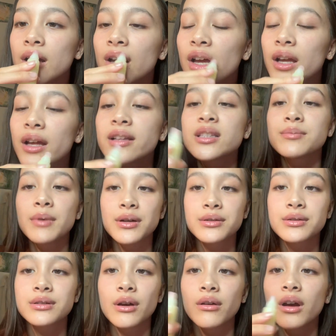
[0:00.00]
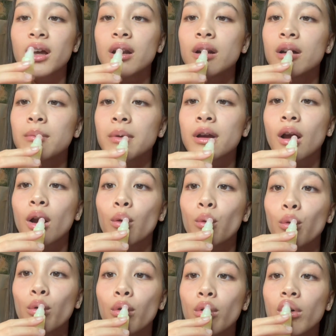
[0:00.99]
It smells so good. Oh my God.
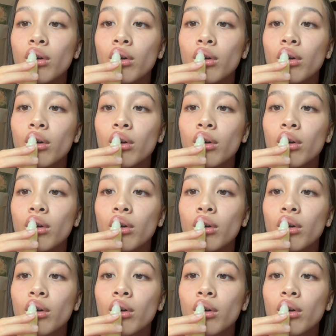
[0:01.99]
Ooh.